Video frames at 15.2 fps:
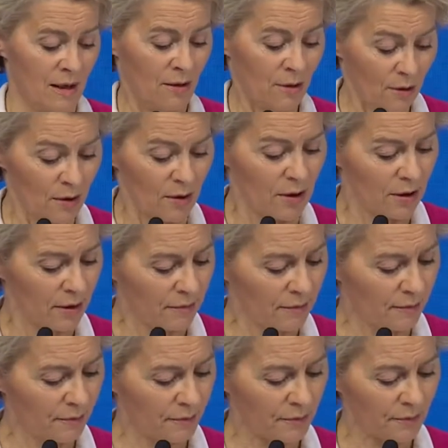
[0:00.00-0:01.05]
Third,
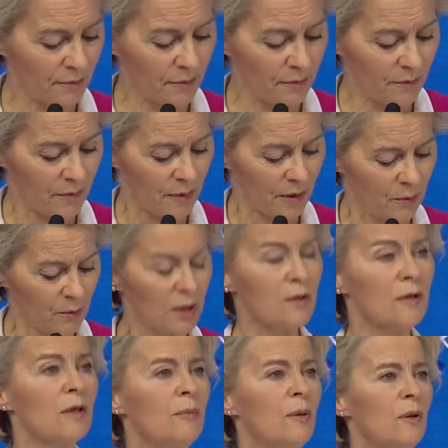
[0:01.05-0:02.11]
we're
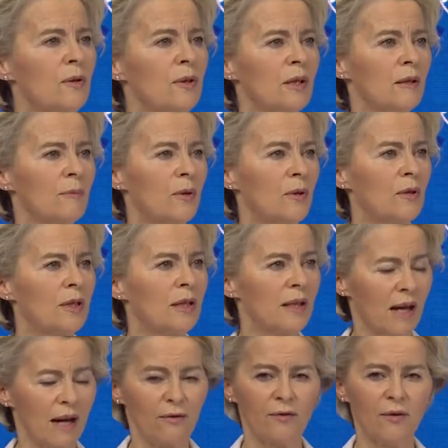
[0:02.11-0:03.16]
supporting
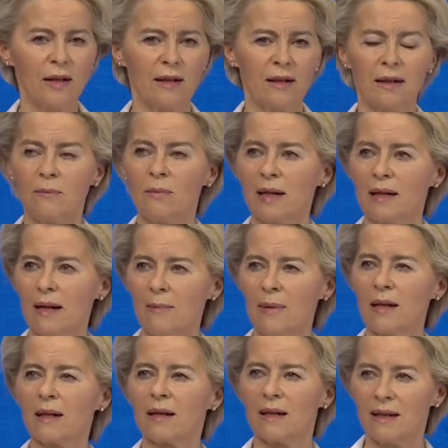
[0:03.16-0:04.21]
Africa in
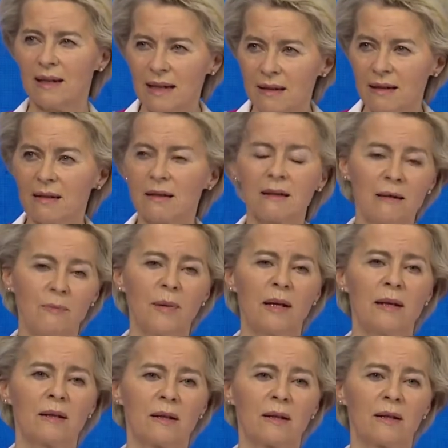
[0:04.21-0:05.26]
becoming less
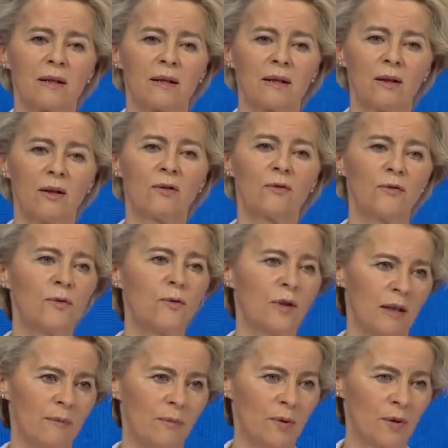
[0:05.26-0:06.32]
dependent on food
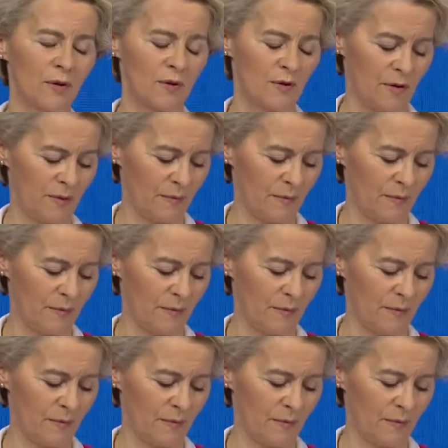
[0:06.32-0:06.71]
imports.